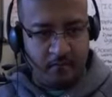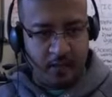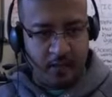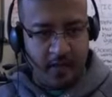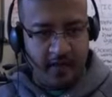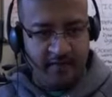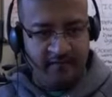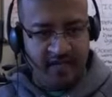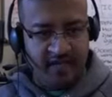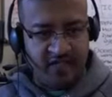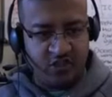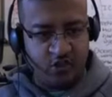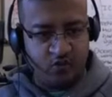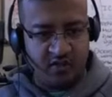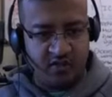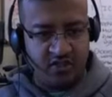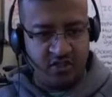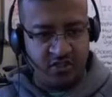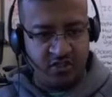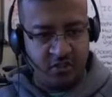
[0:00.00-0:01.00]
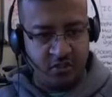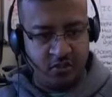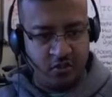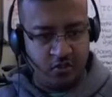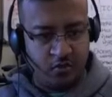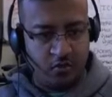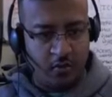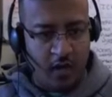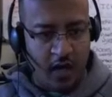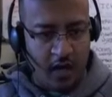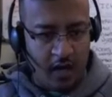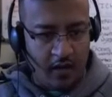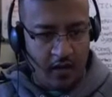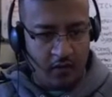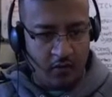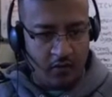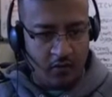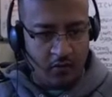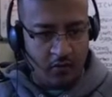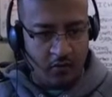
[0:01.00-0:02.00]
if I switch it to
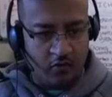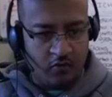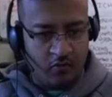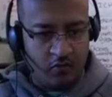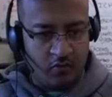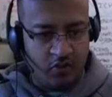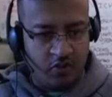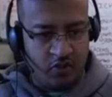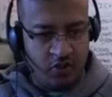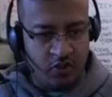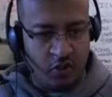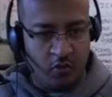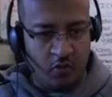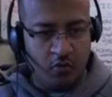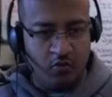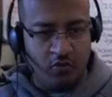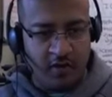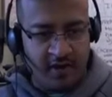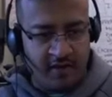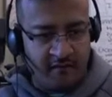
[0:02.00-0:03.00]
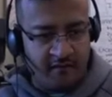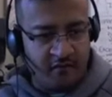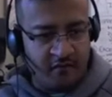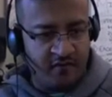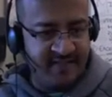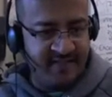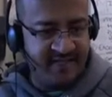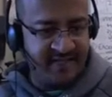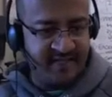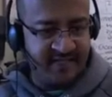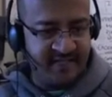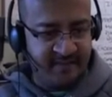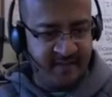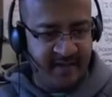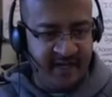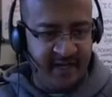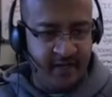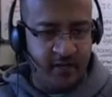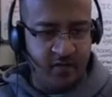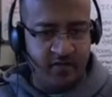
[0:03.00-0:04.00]
show grid of recent
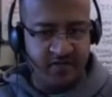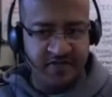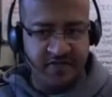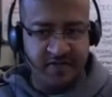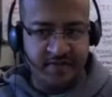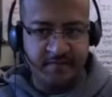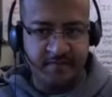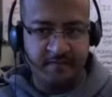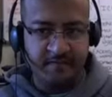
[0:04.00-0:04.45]
speakers,